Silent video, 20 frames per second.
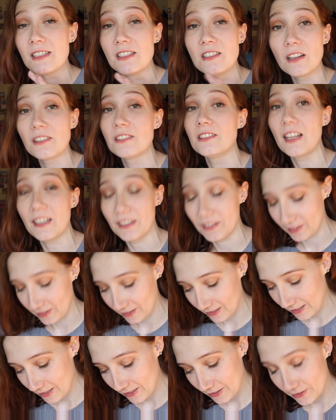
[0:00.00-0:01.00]
not nice.
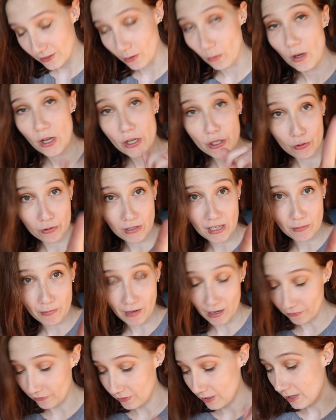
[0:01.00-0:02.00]
So use
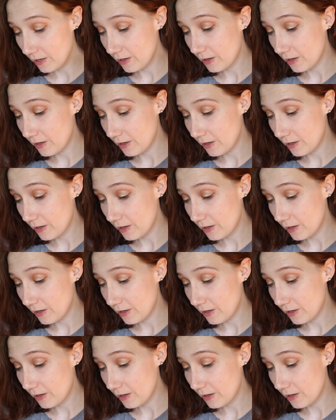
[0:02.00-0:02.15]
SPF.